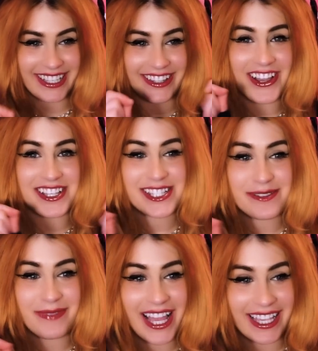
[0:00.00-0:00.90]
at Law's
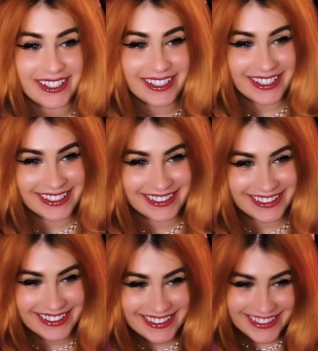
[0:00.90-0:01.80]
smile.
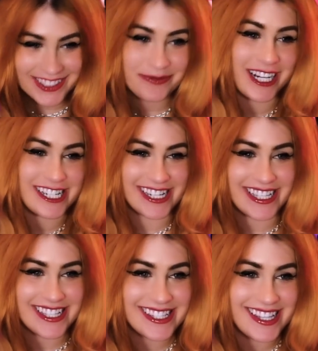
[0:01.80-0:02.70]
So
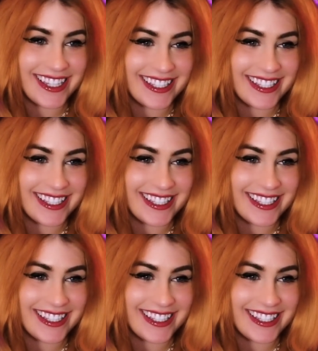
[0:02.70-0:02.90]
precious.